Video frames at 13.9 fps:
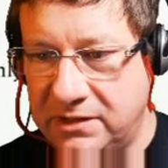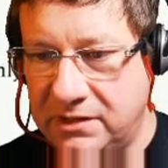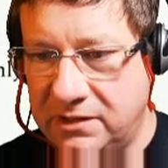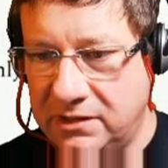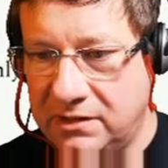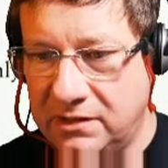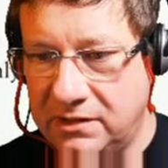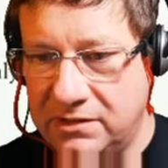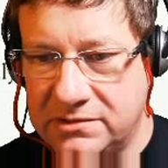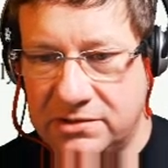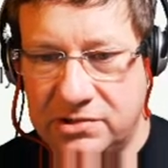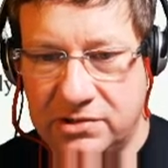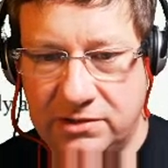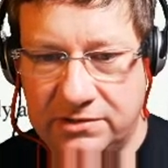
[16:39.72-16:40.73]
there's a
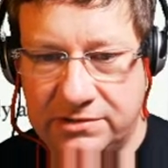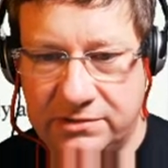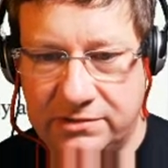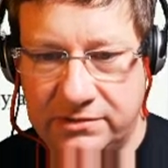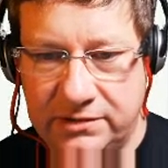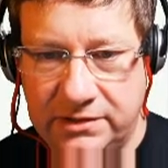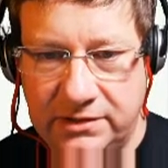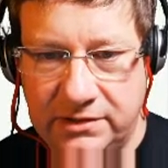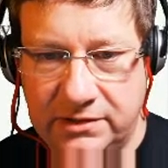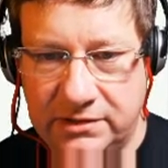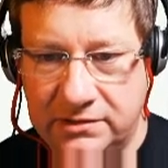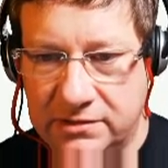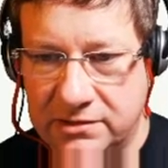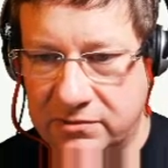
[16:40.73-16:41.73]
chance that the
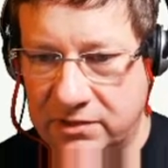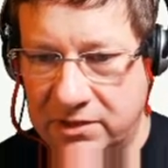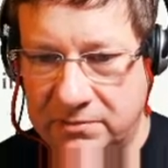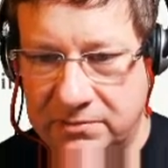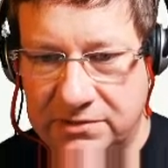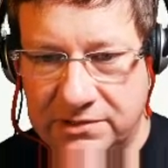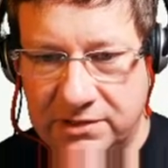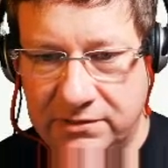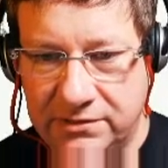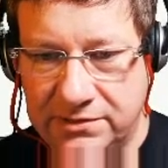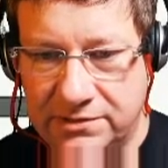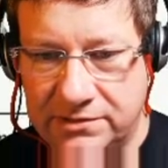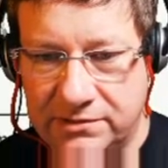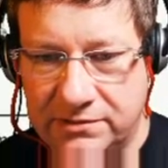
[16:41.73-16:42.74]
hidden crab is going
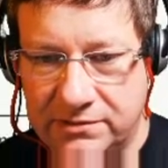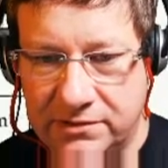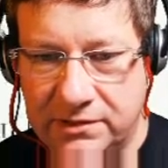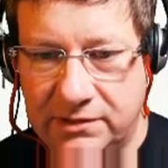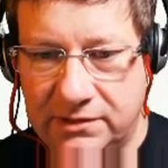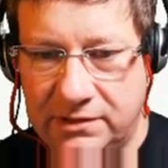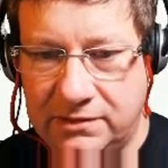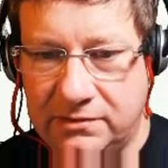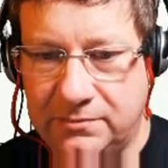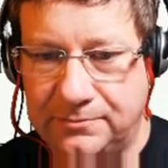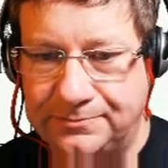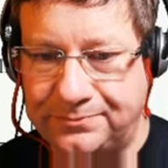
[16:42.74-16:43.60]
to get them.